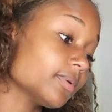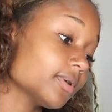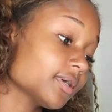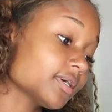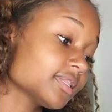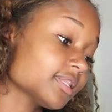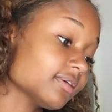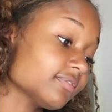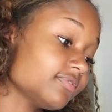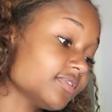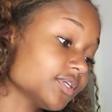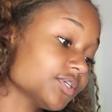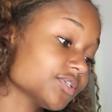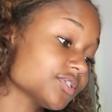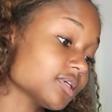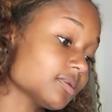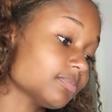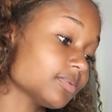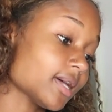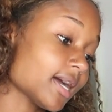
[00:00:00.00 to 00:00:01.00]
book that
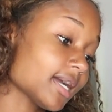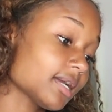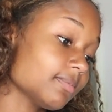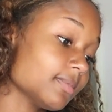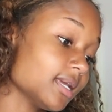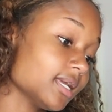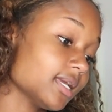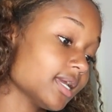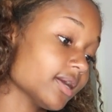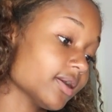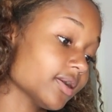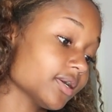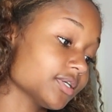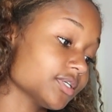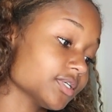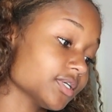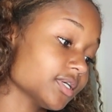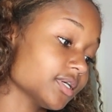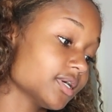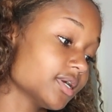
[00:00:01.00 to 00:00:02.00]
features a black main
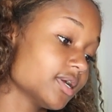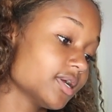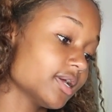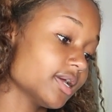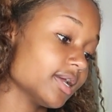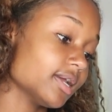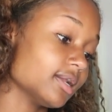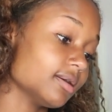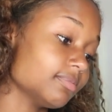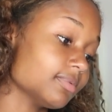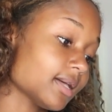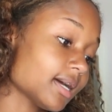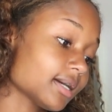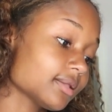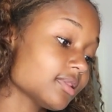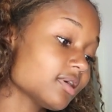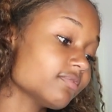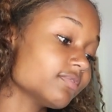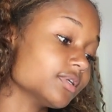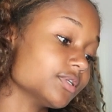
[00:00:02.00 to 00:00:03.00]
character and a
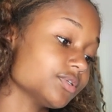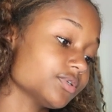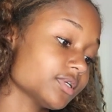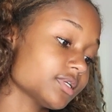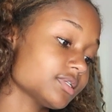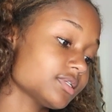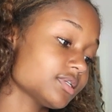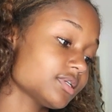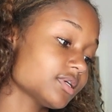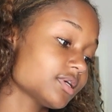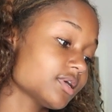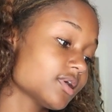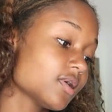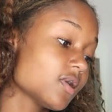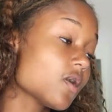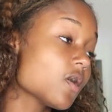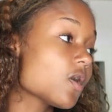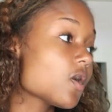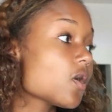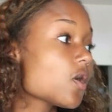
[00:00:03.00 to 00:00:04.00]
black love interest.
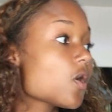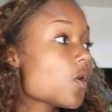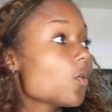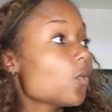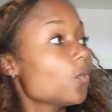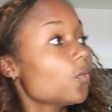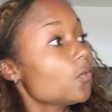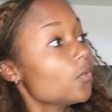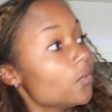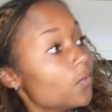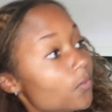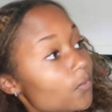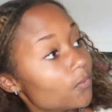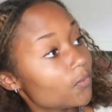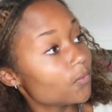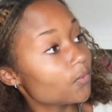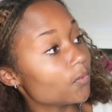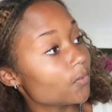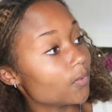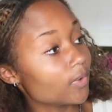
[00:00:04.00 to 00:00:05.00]

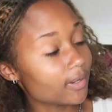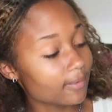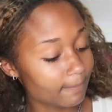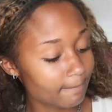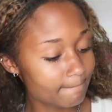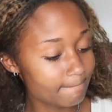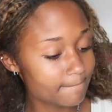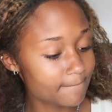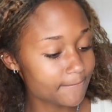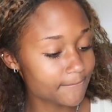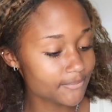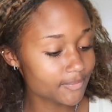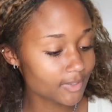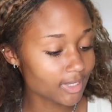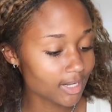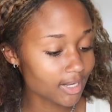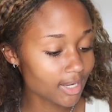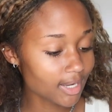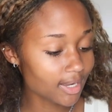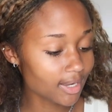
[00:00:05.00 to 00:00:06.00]
Ooh,
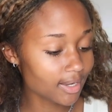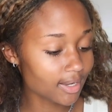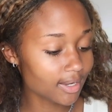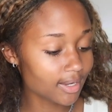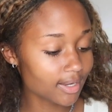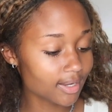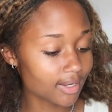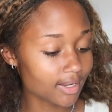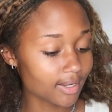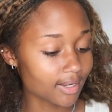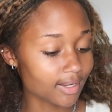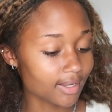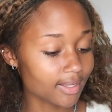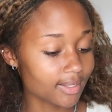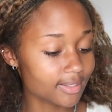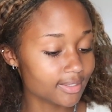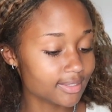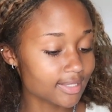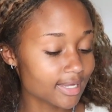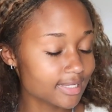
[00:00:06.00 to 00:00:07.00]

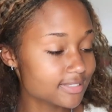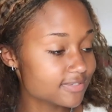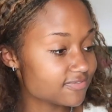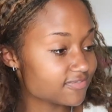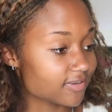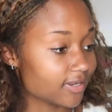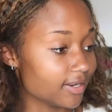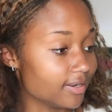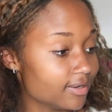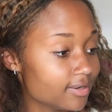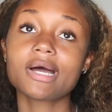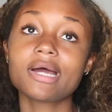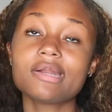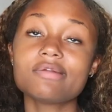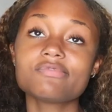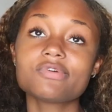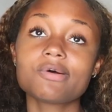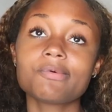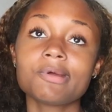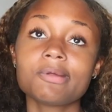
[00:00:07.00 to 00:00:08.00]
that's fun. Kind
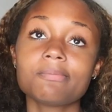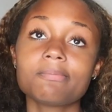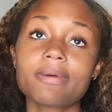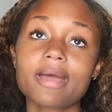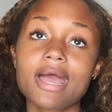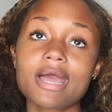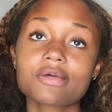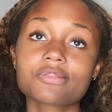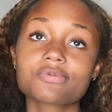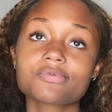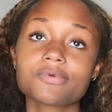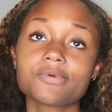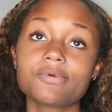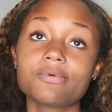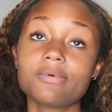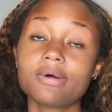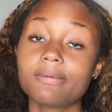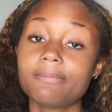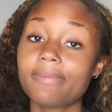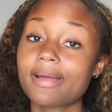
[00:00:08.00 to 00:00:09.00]
of going back
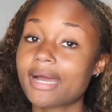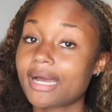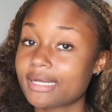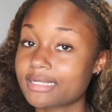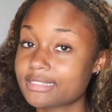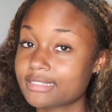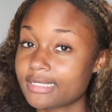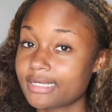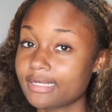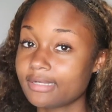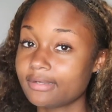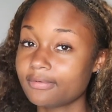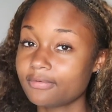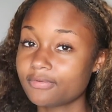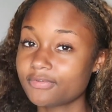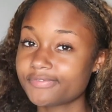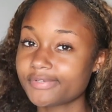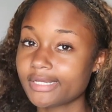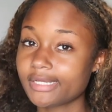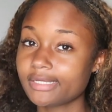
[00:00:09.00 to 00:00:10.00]
through a passing
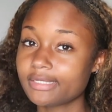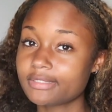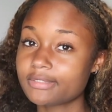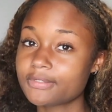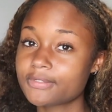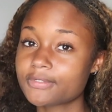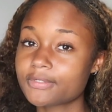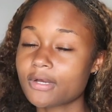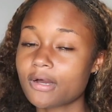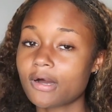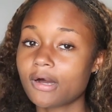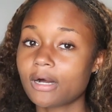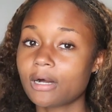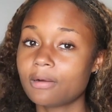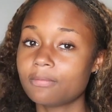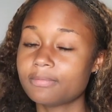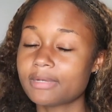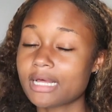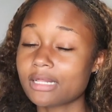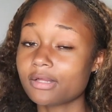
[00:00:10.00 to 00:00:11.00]
phase,
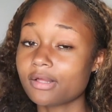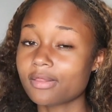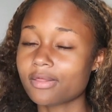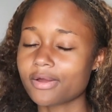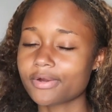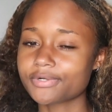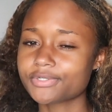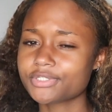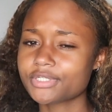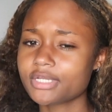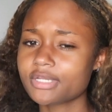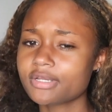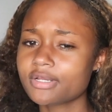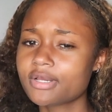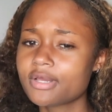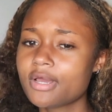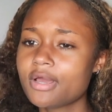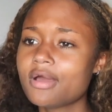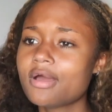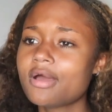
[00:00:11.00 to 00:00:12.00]
Nella Larson.